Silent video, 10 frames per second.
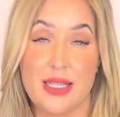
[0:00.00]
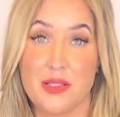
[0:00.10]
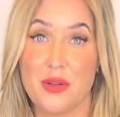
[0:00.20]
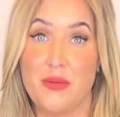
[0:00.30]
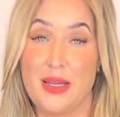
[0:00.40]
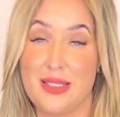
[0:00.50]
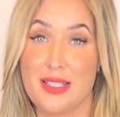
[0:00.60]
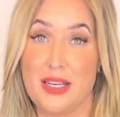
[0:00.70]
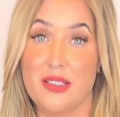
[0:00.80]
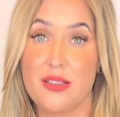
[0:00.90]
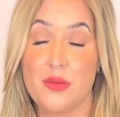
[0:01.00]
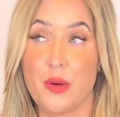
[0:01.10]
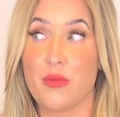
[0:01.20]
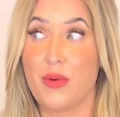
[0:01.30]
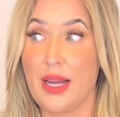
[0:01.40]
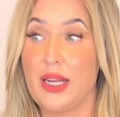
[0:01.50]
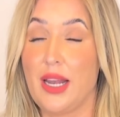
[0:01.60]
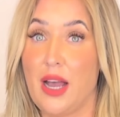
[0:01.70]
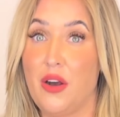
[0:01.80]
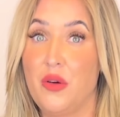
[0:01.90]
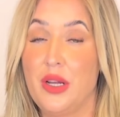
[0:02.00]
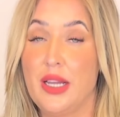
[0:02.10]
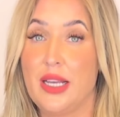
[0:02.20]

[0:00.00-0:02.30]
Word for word: That's one of my skills. But right now,